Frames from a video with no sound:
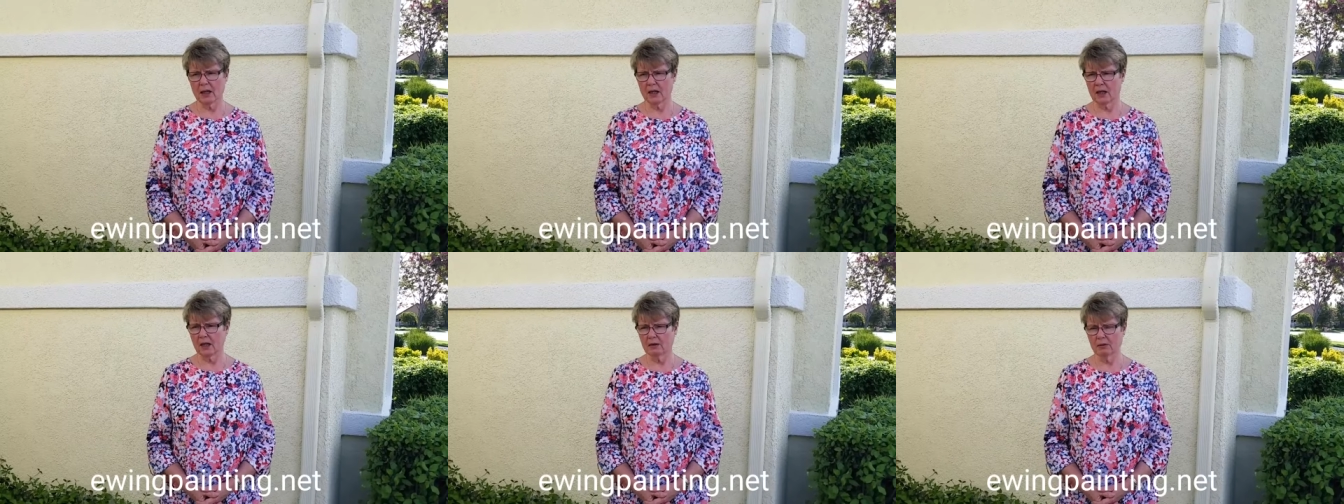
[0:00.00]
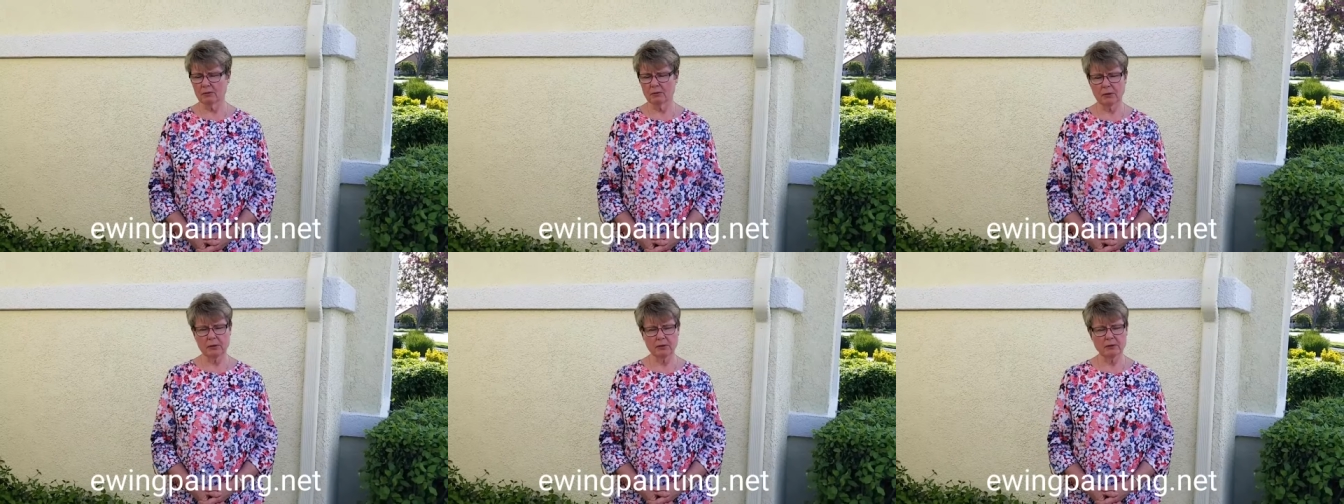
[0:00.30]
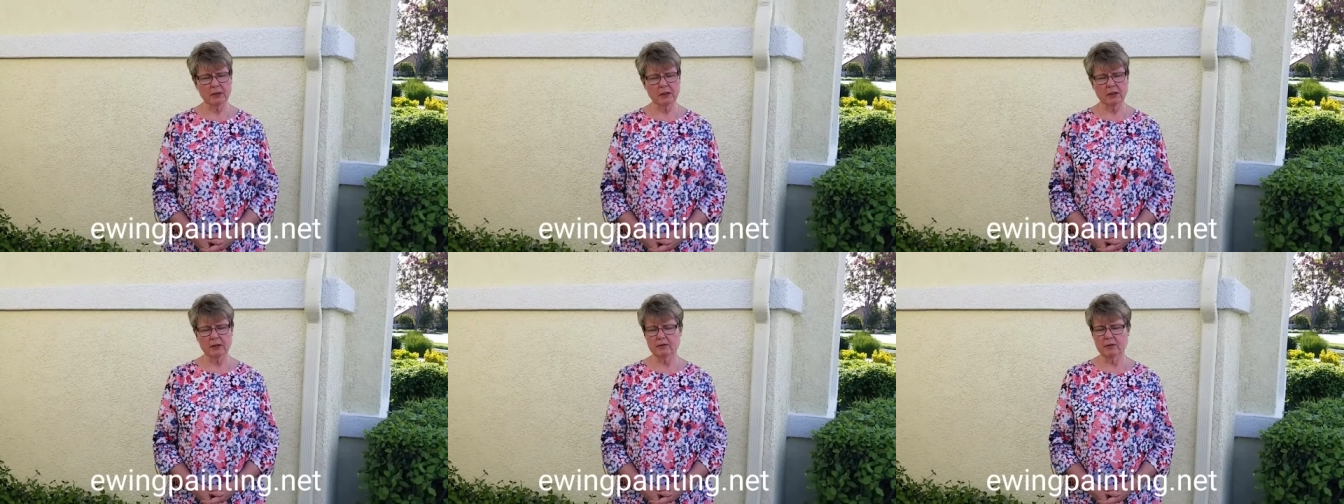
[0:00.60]
Uh,
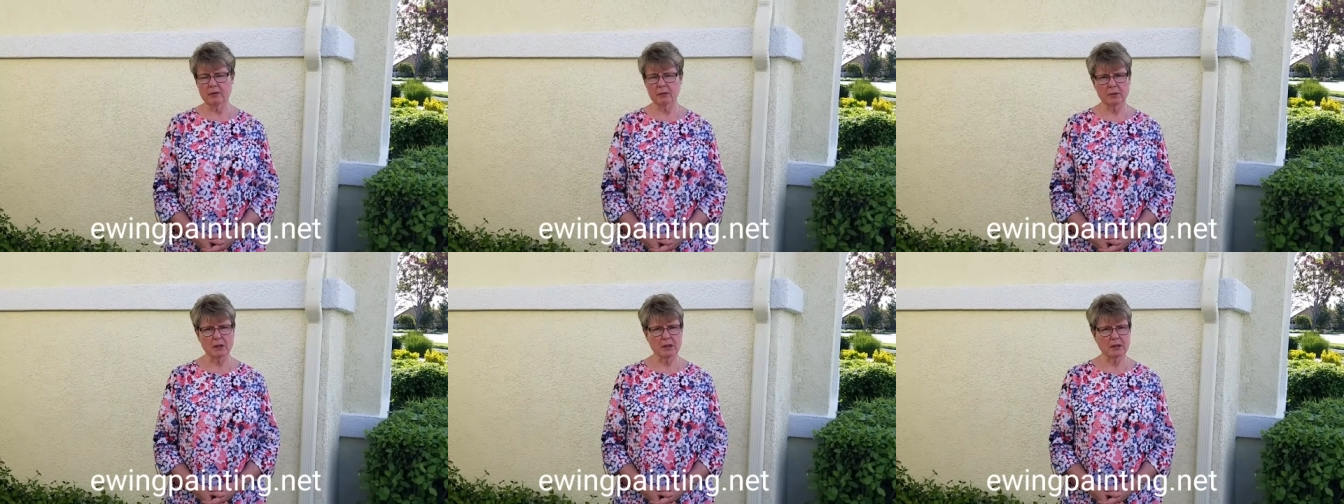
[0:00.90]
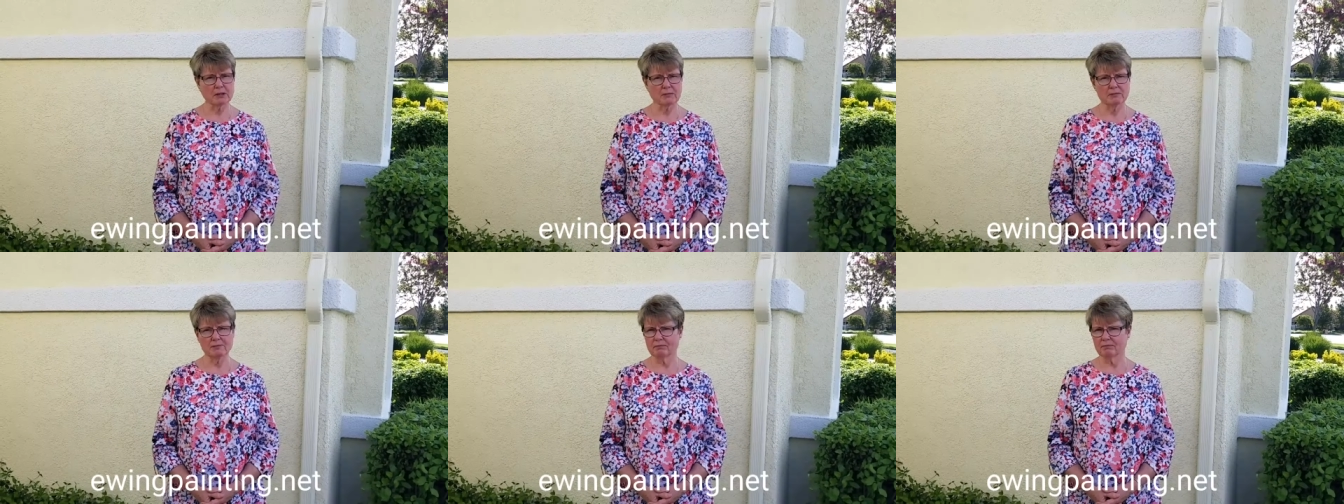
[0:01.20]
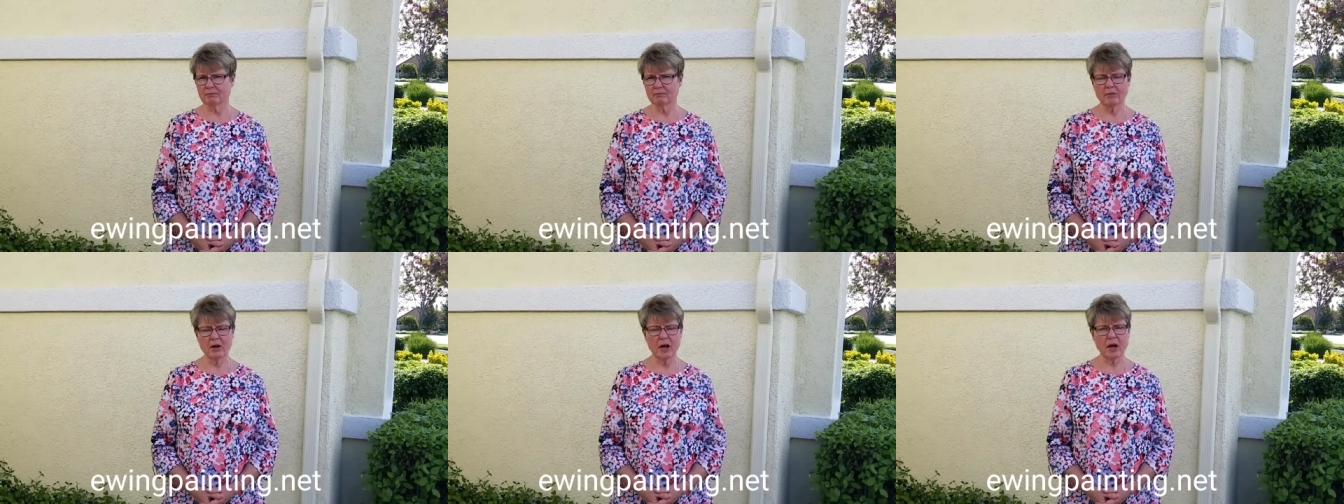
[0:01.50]
we give them a
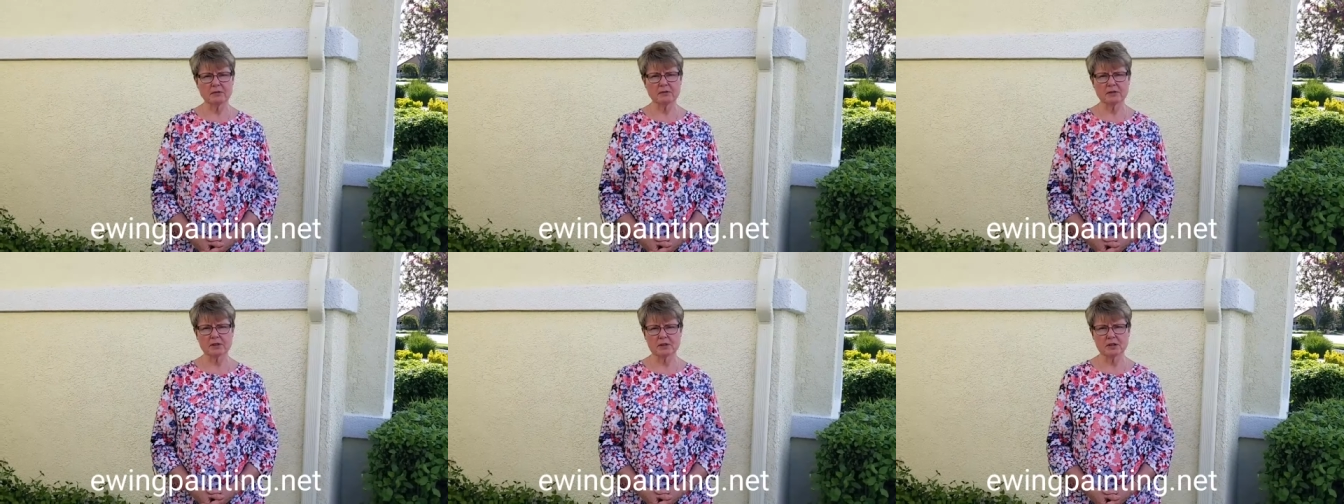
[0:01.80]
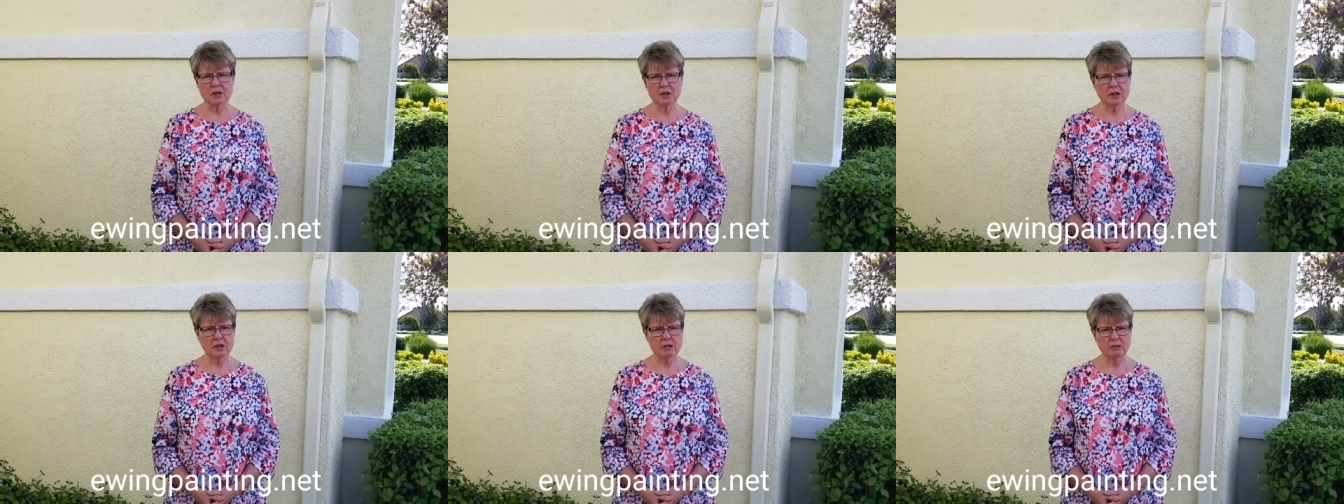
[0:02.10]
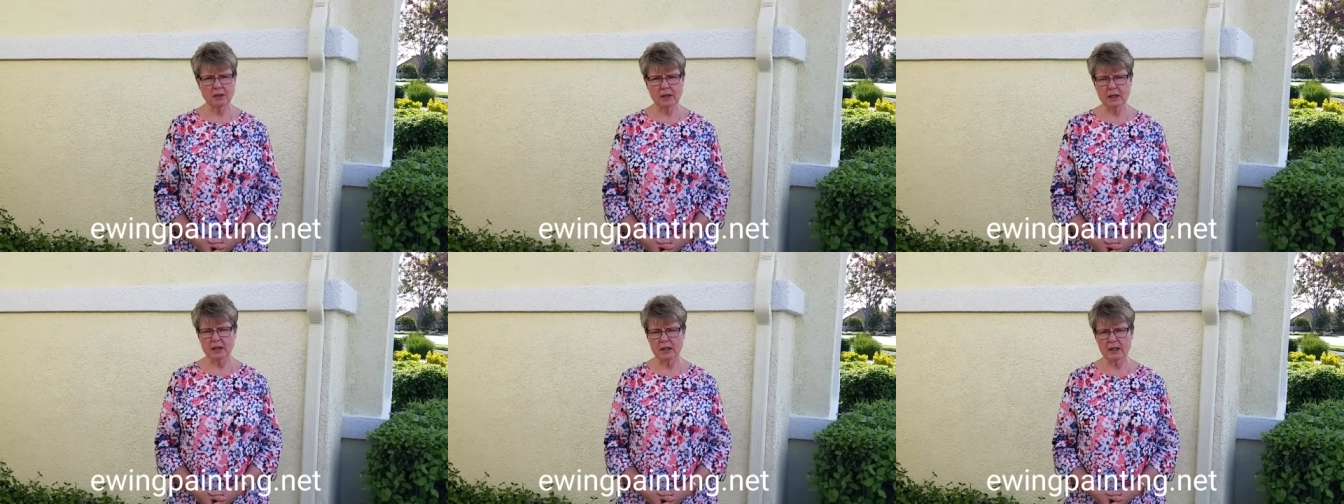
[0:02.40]
five-star
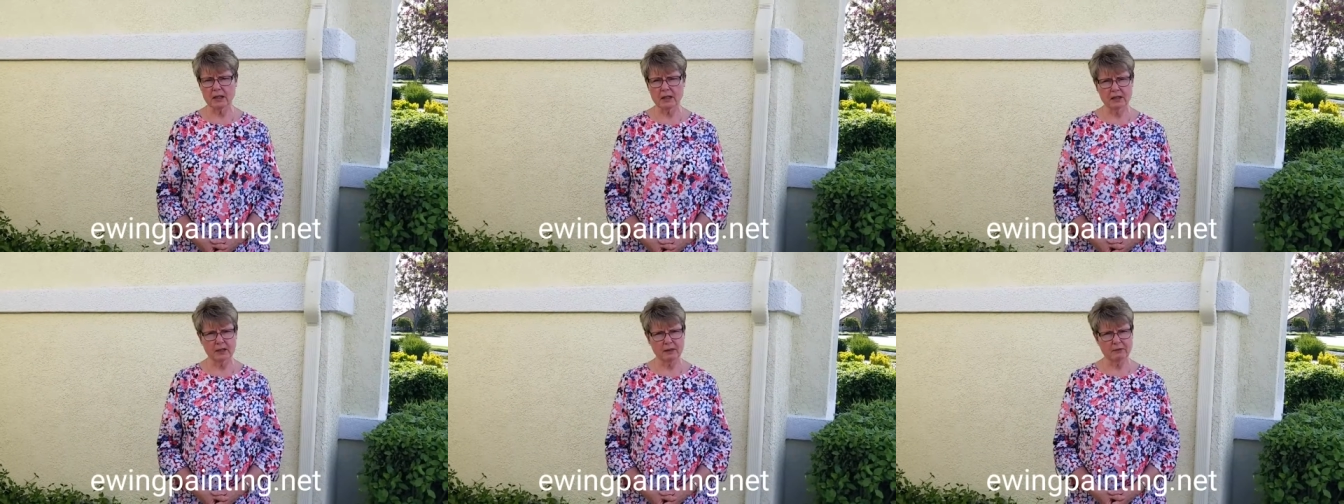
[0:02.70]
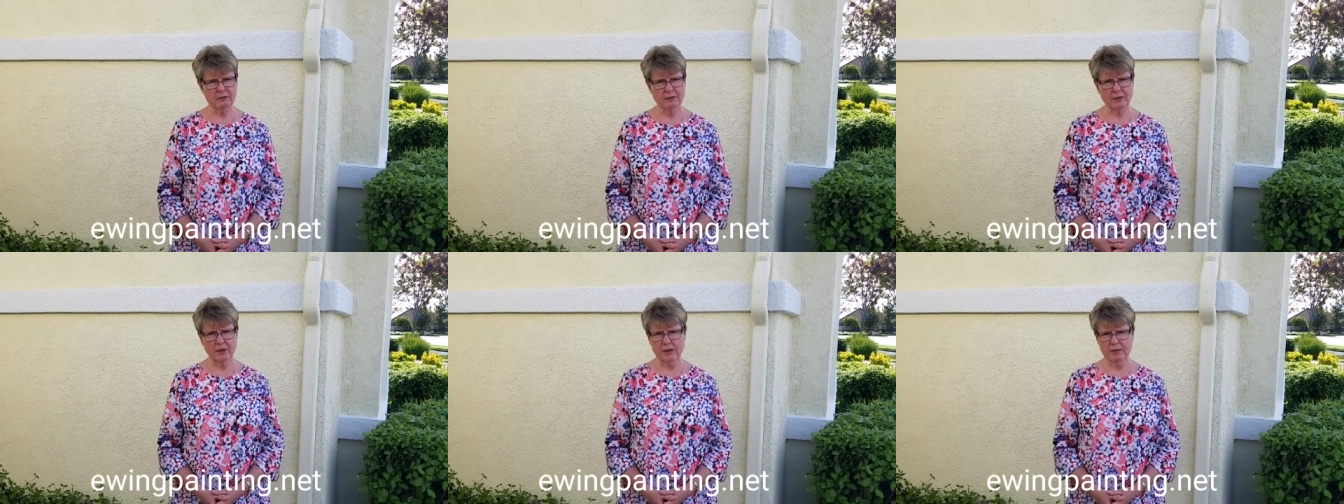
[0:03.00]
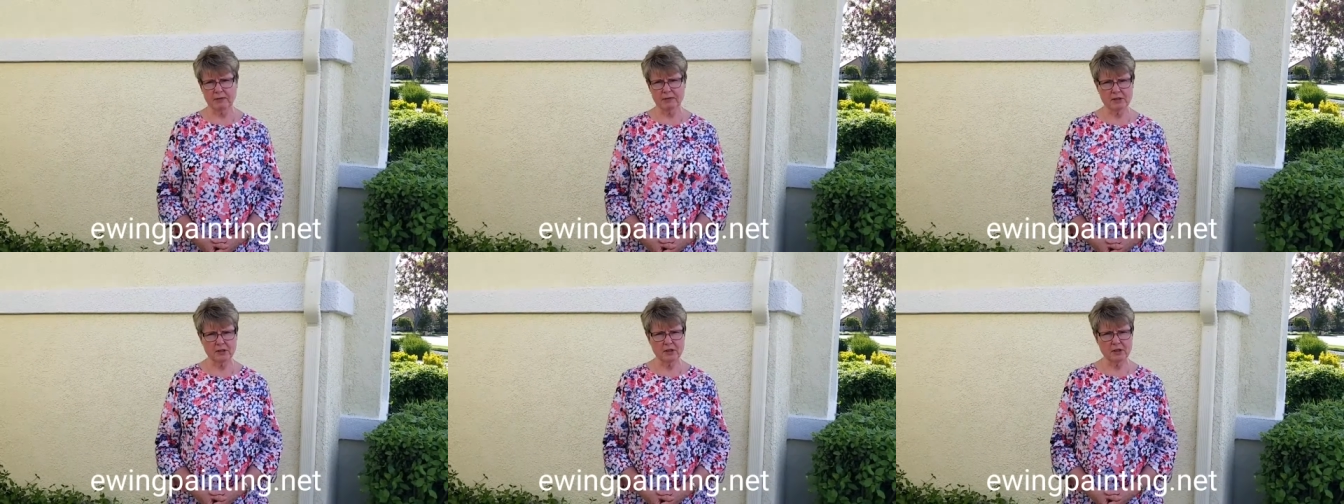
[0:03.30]
rating on a
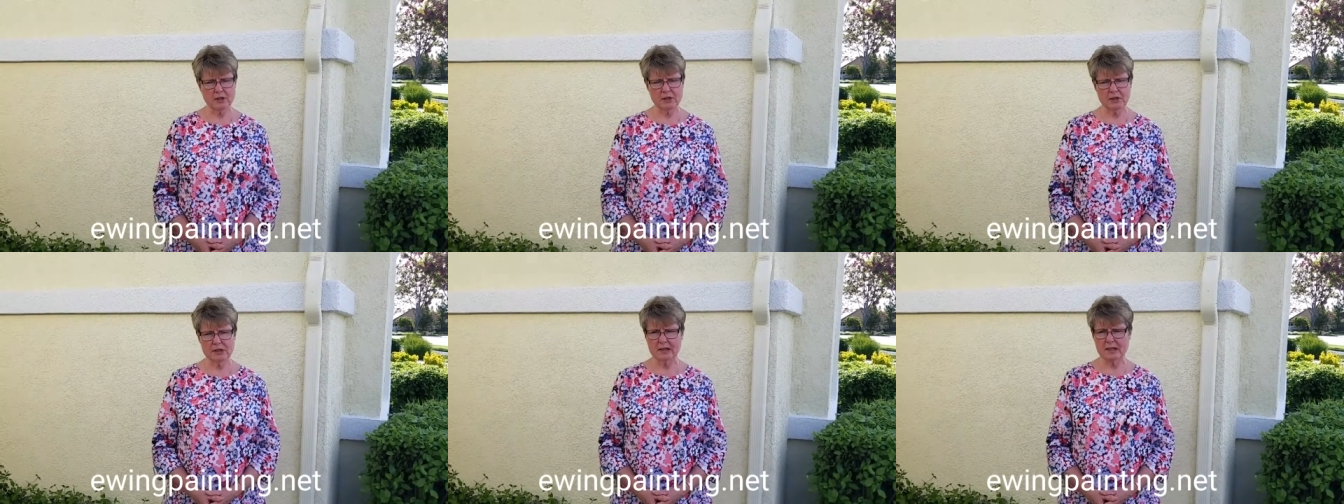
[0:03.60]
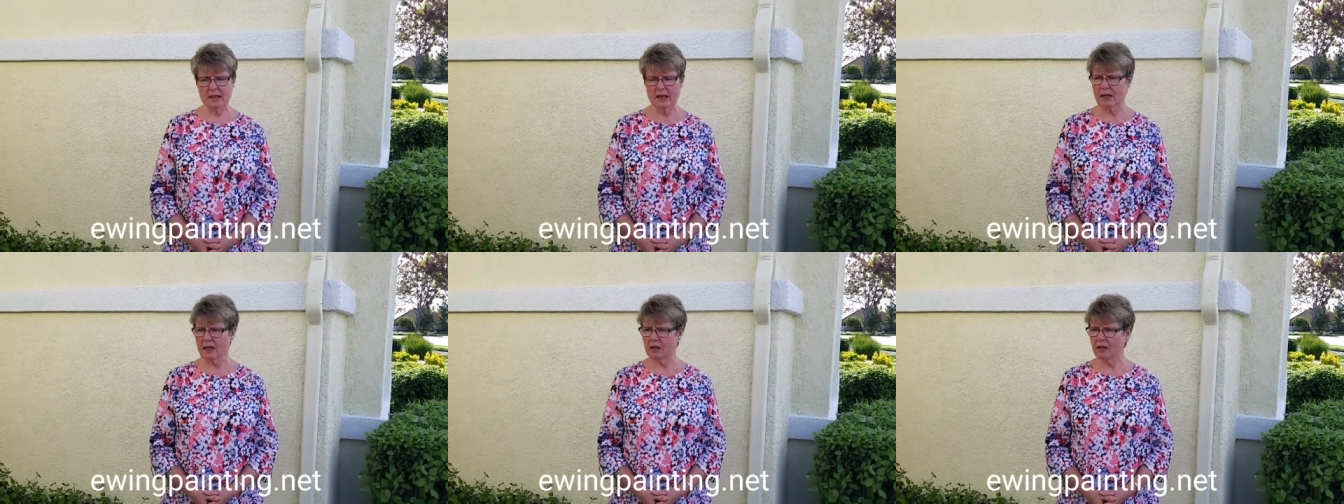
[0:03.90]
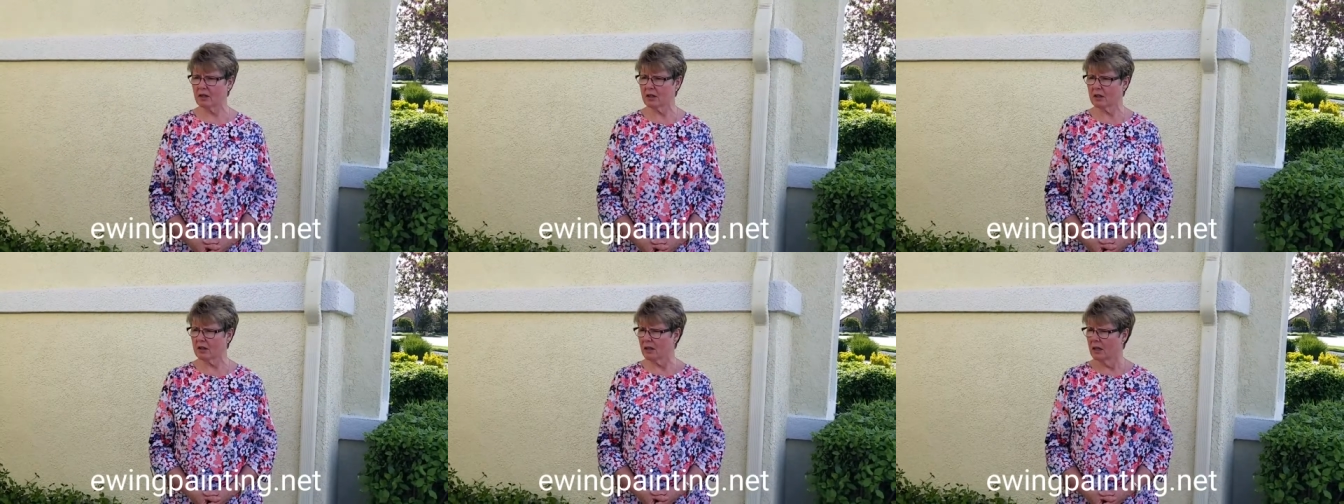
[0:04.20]
five-star
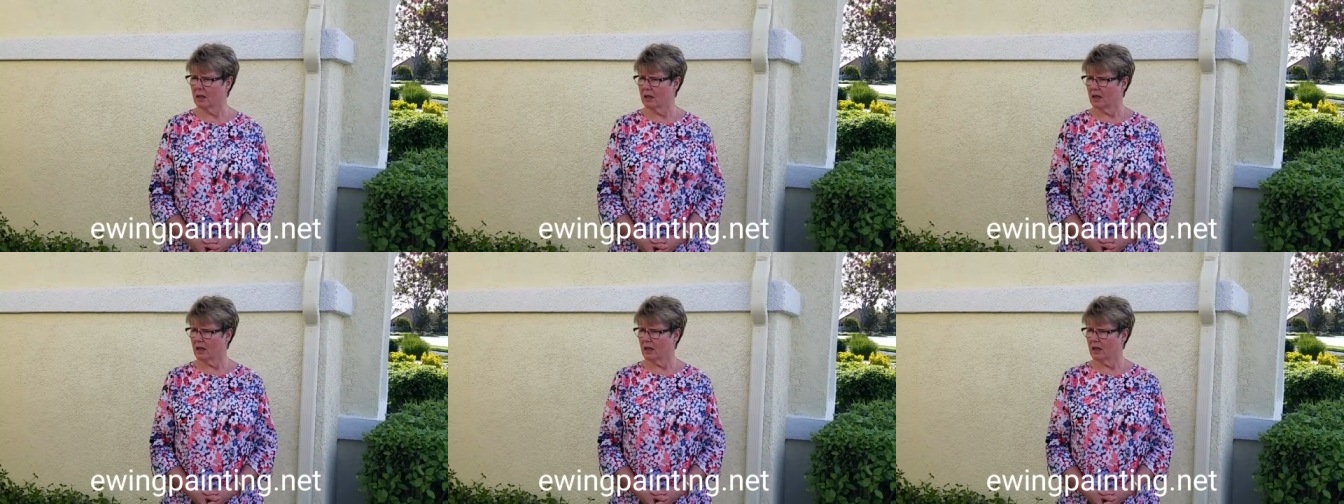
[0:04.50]
scale.